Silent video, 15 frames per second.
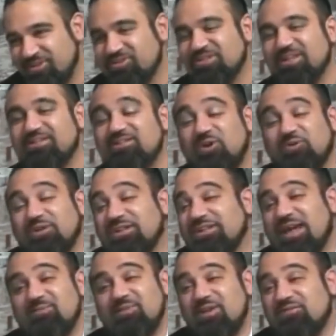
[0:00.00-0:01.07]
Because that's the only
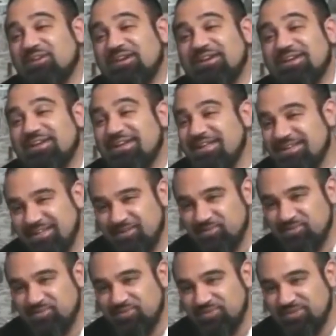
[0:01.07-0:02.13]
time you're ever going to need
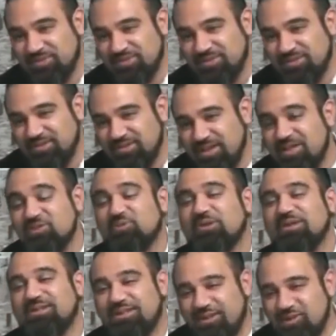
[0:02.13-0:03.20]
them is
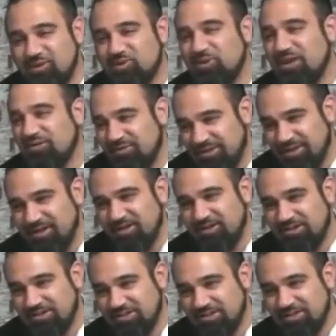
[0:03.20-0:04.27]
when they tell you who they really
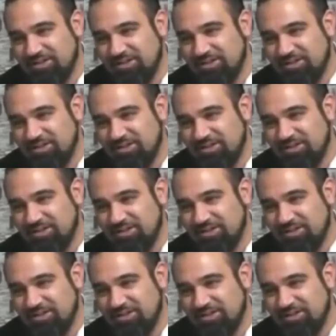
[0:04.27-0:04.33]
are.